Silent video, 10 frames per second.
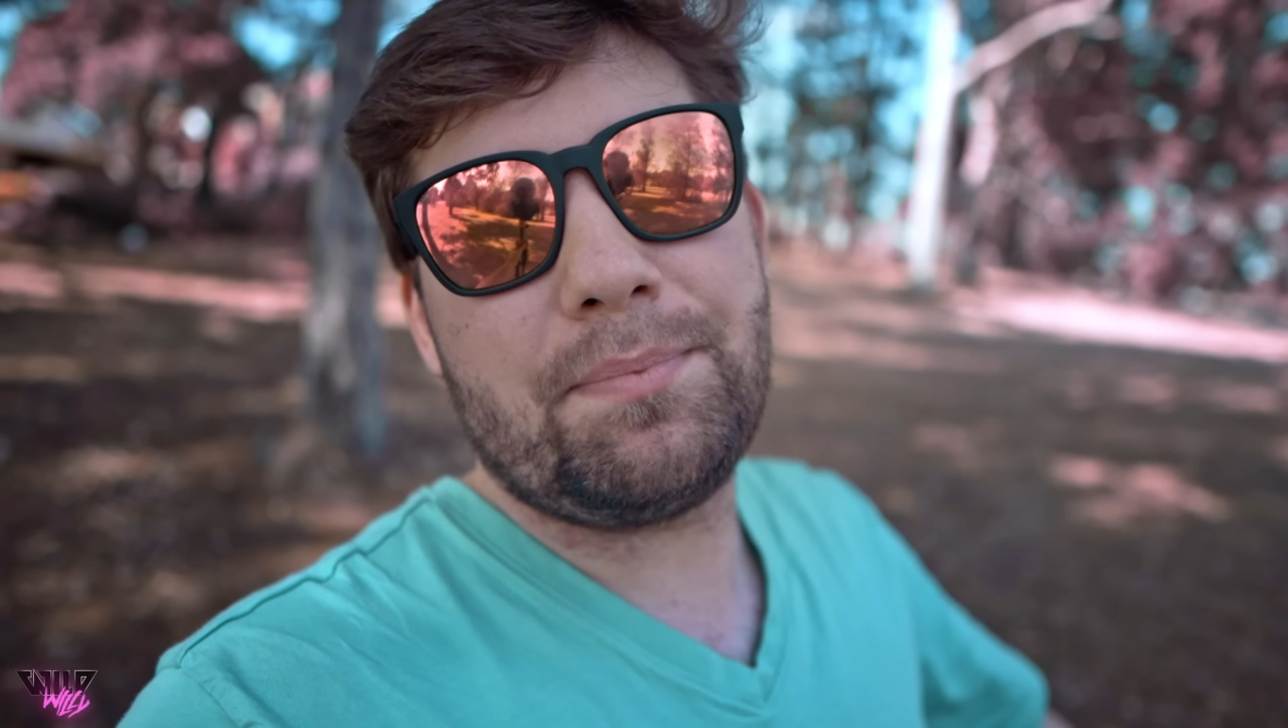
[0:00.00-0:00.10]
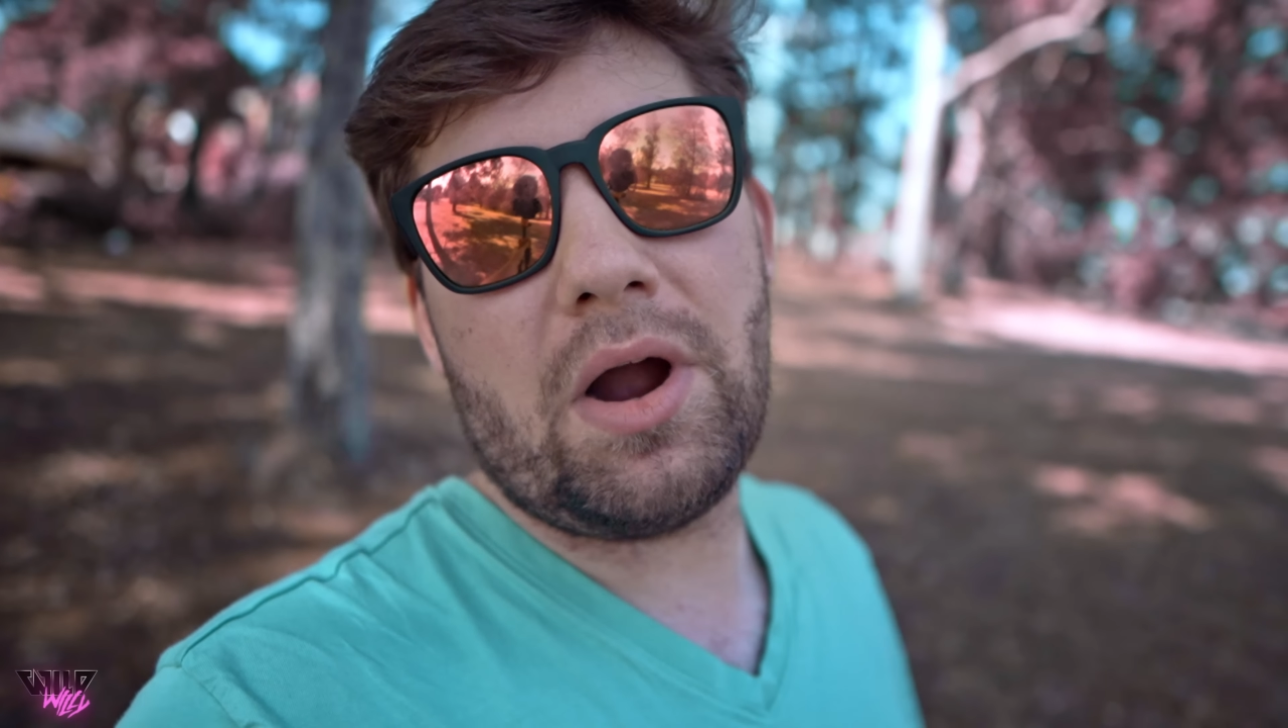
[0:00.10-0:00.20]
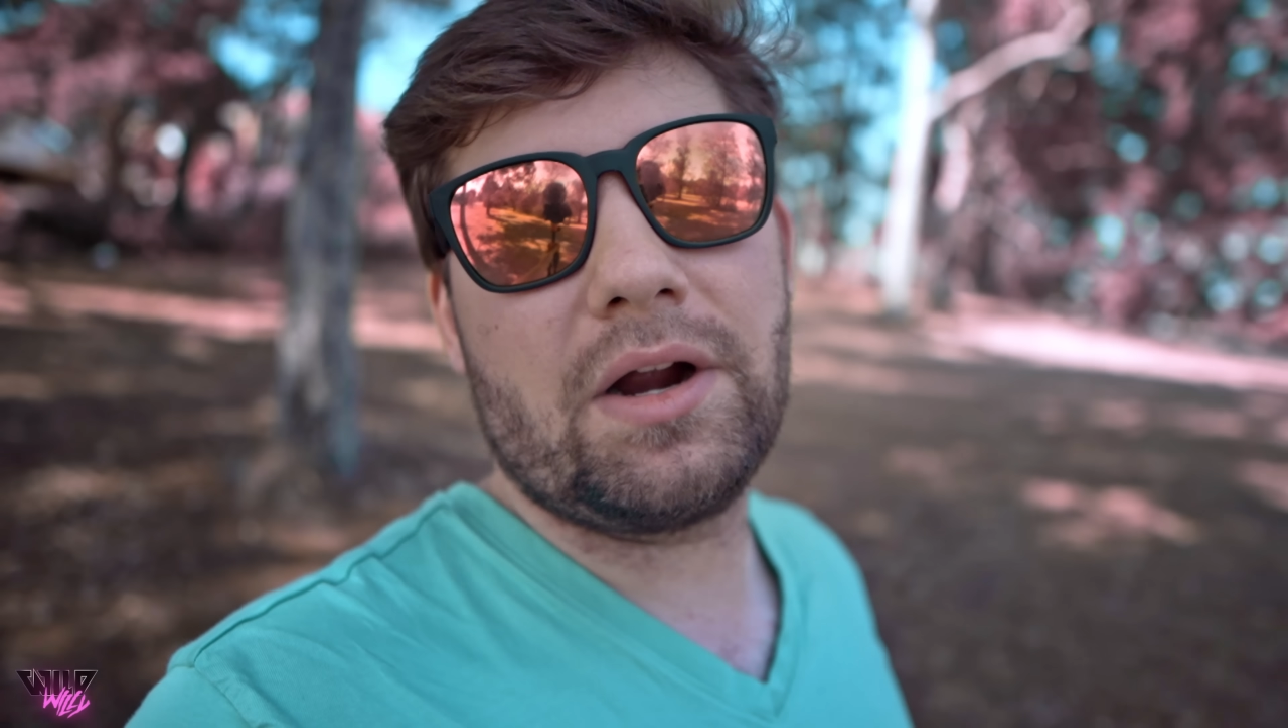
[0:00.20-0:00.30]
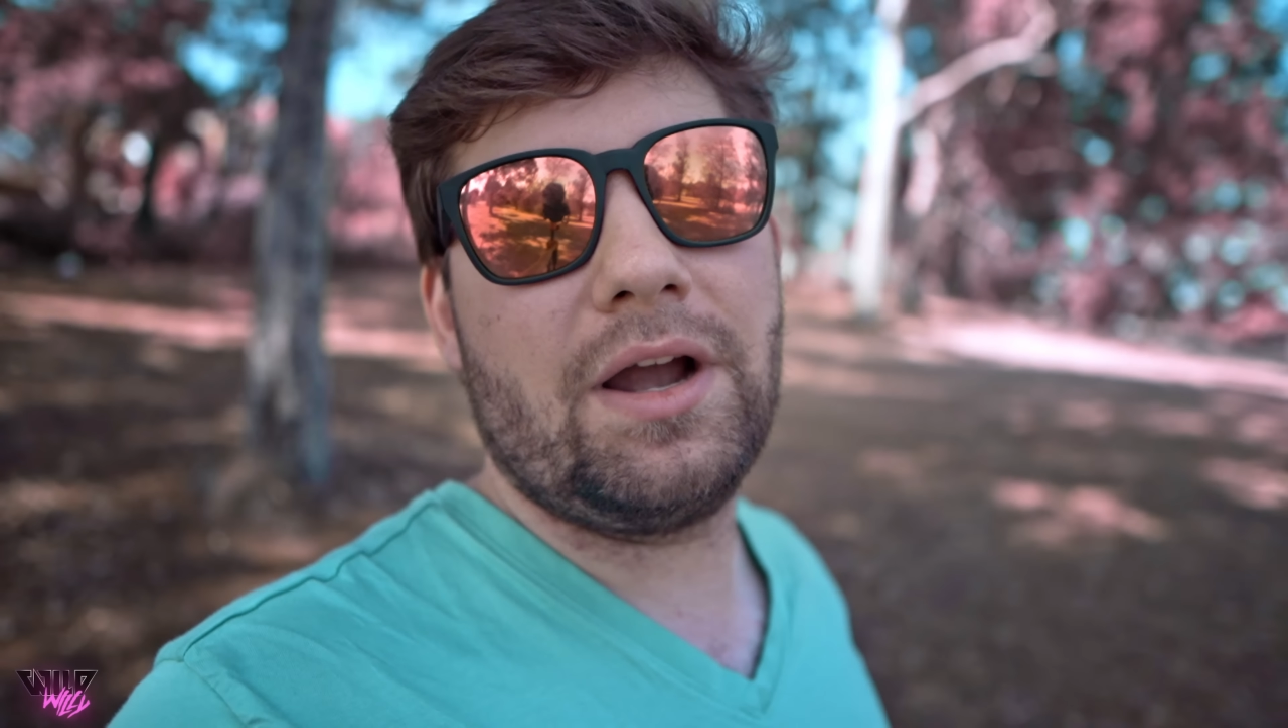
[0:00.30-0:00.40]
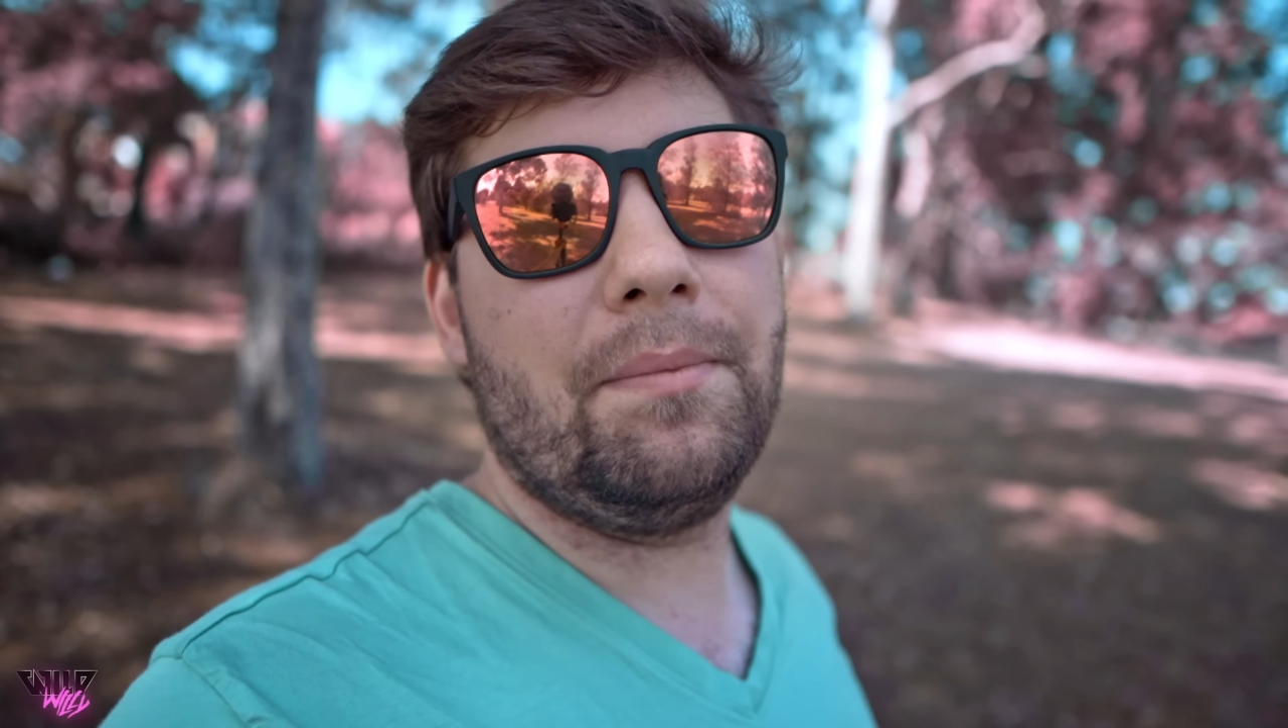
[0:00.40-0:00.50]

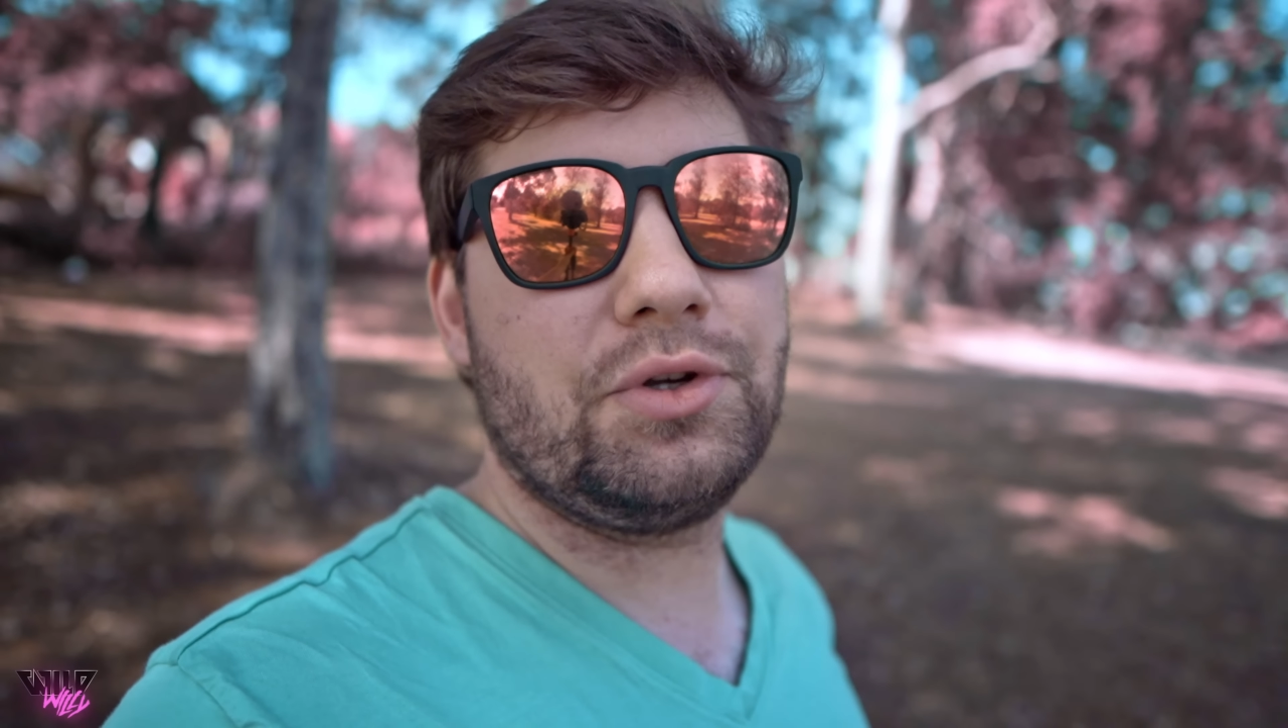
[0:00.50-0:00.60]
park up,